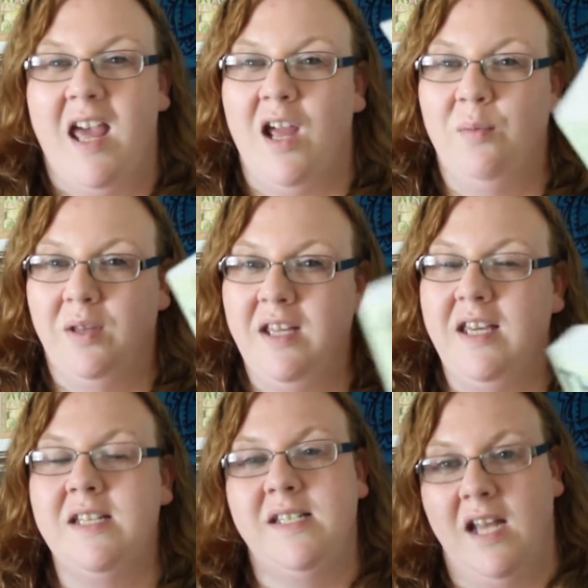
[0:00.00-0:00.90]
It really
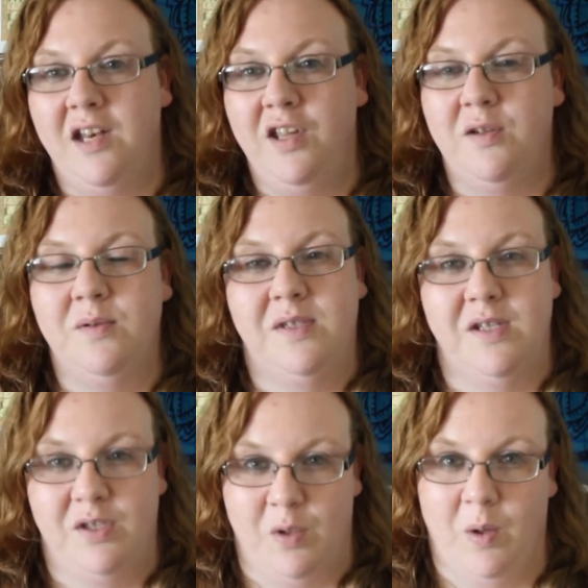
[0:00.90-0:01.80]
continues
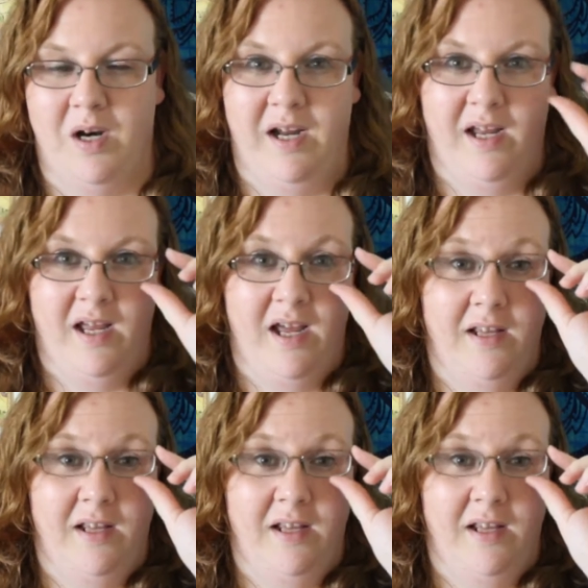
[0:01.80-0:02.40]
the story